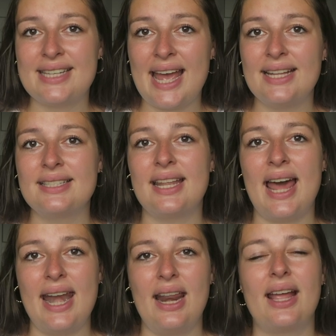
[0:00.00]
tent that
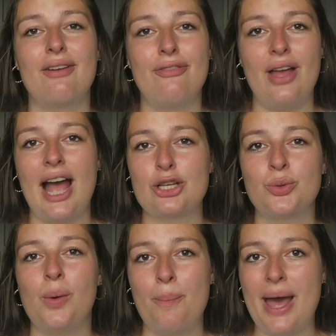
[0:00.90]
had like an
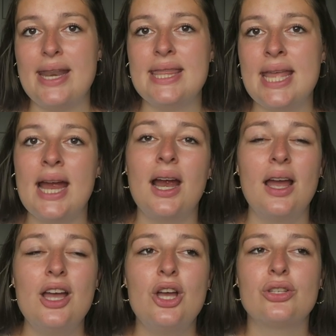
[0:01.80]
actual bed in there.
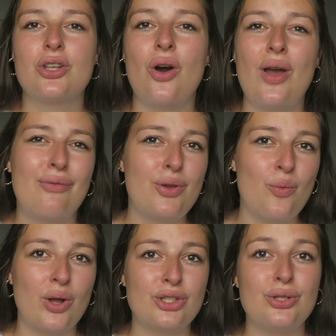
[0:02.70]
So if you
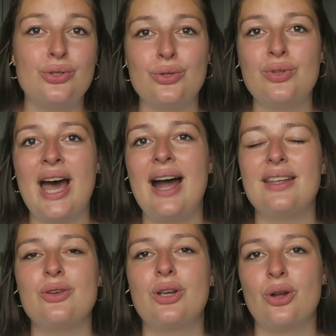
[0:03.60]
want to do
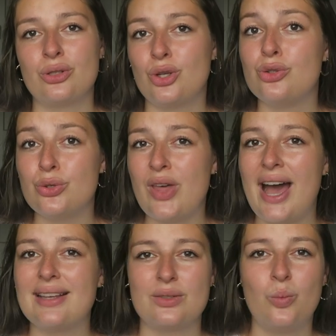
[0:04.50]
that, you can also do that as